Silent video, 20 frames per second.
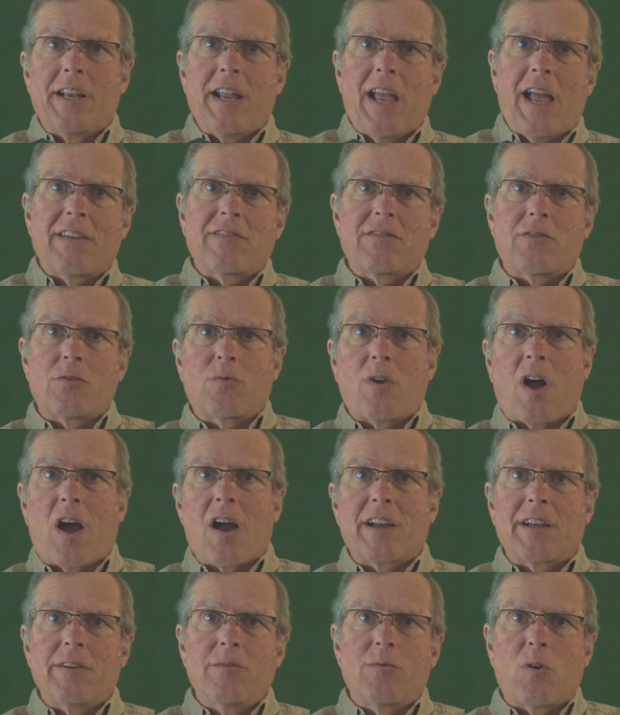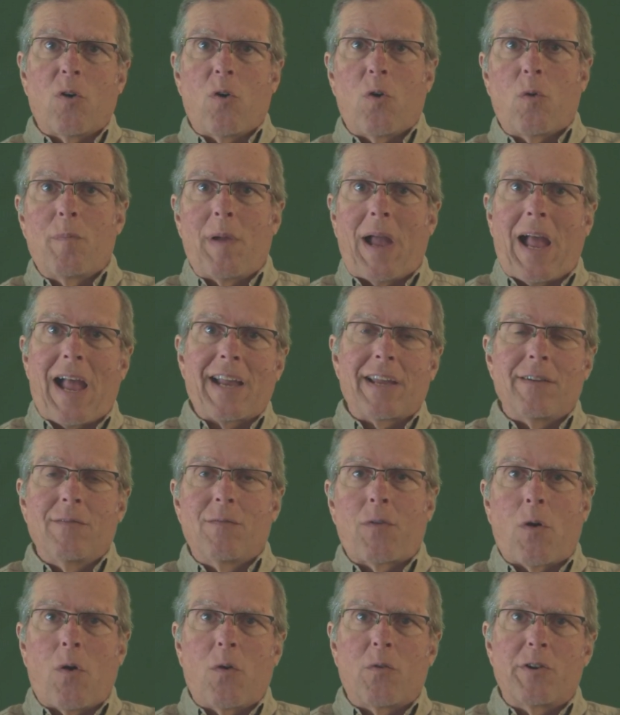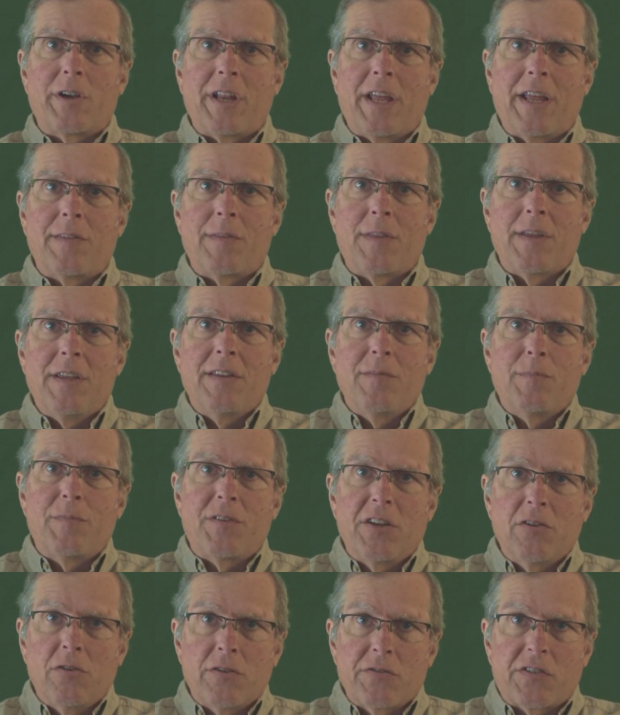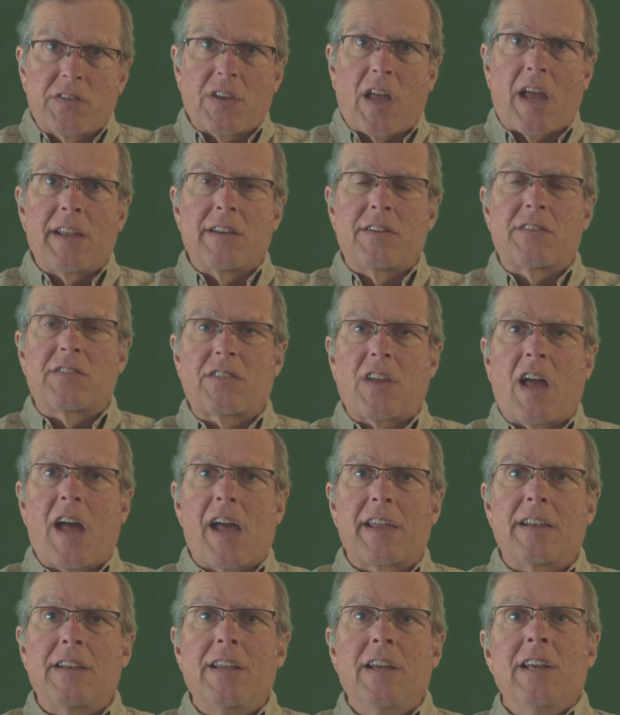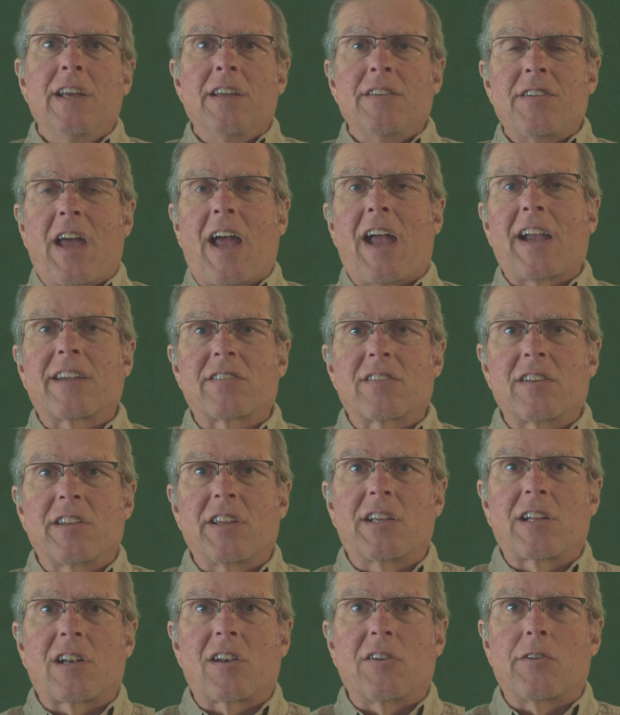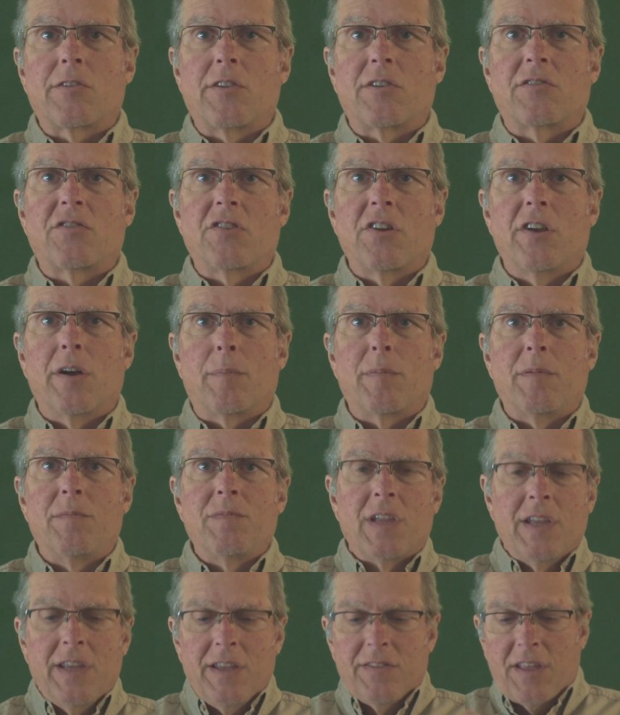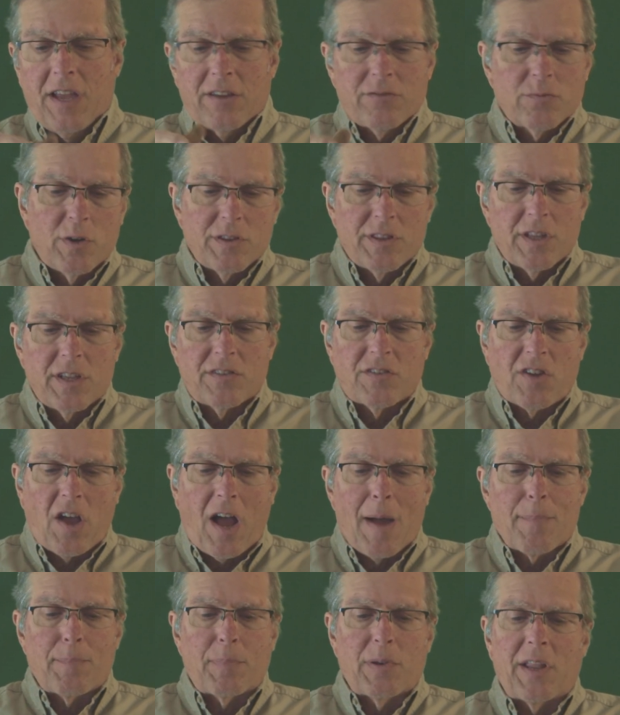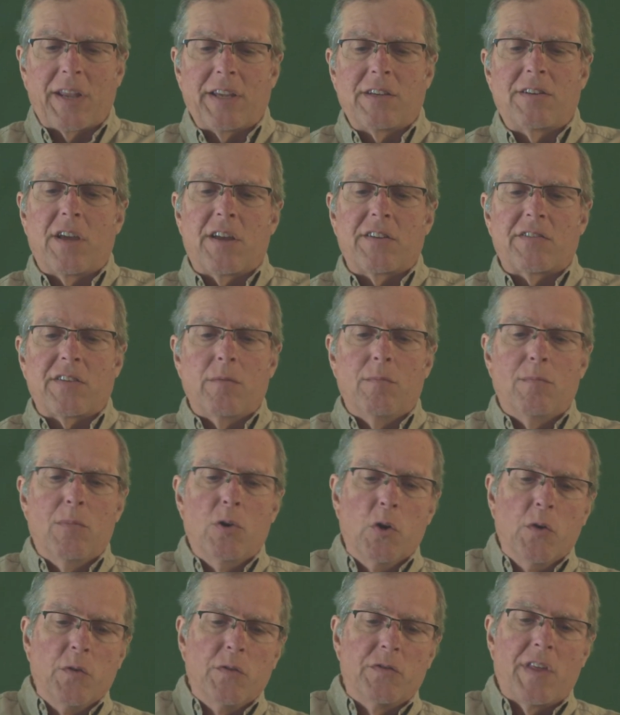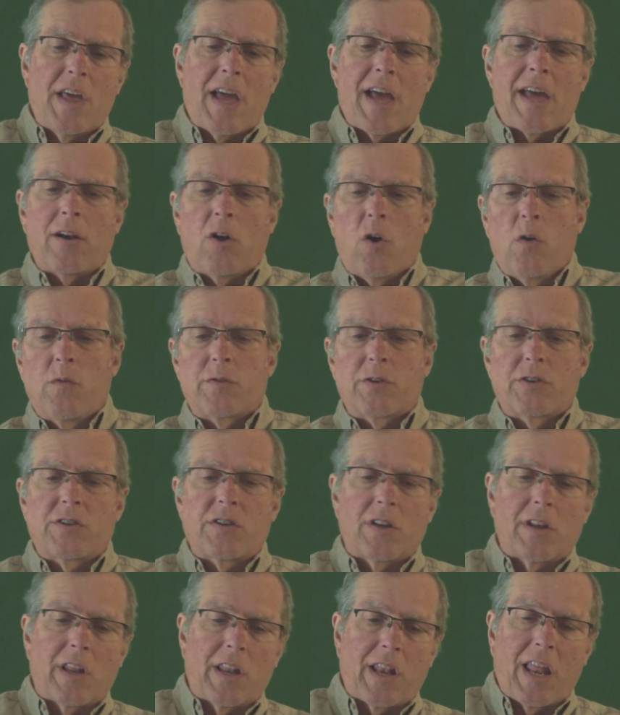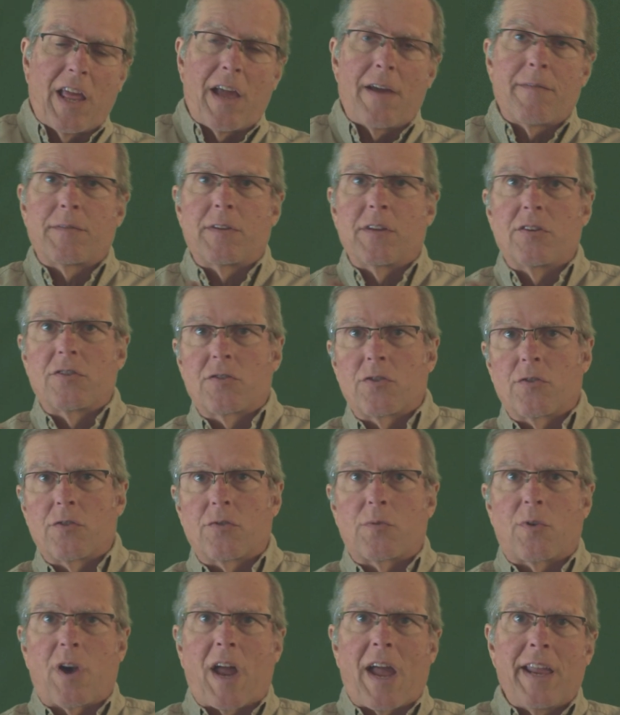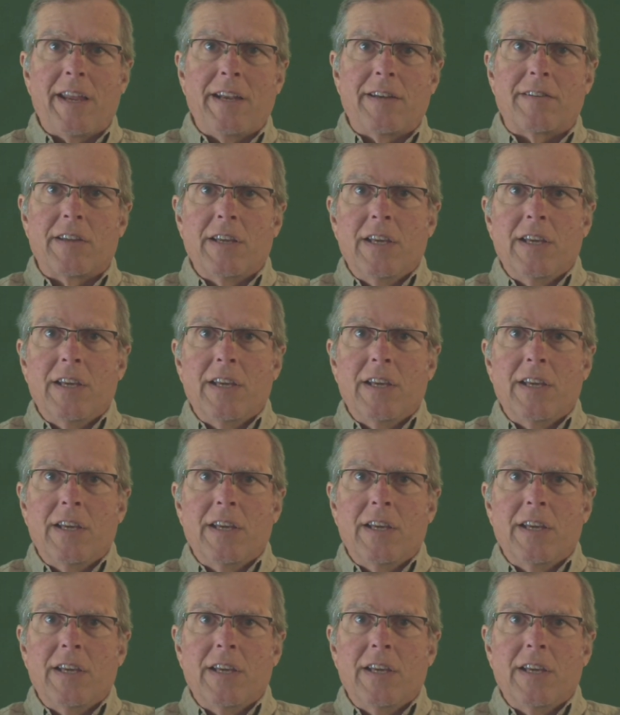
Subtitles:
has to rock and roll back and forward and then tilt side to side to actually clear the chip. That's what that top plate does. It moves that over to the left and to the right,